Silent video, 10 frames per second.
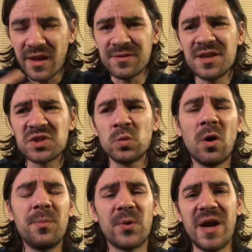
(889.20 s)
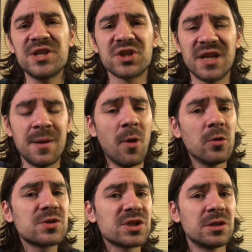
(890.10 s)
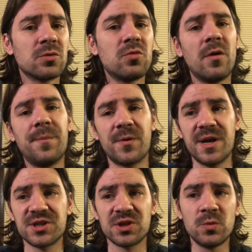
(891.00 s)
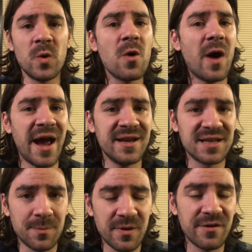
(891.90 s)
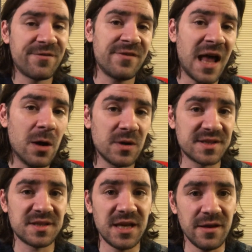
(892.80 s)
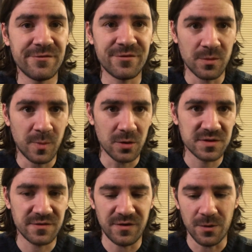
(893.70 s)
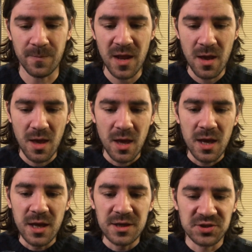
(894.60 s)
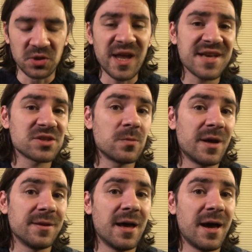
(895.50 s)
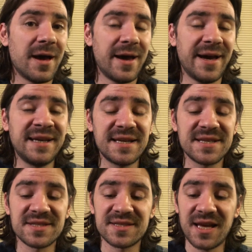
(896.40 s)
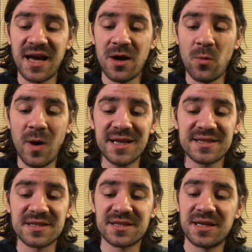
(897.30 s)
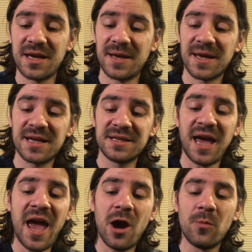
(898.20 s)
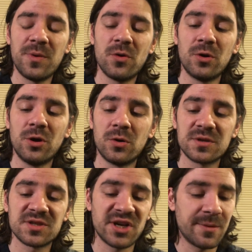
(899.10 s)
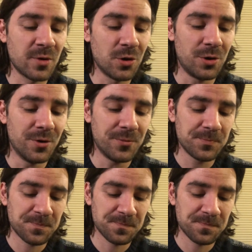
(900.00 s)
this cooperation, emotional cooperation, will end up flawlessly for both of you. So next one, it is uh, what can help your long-term goal.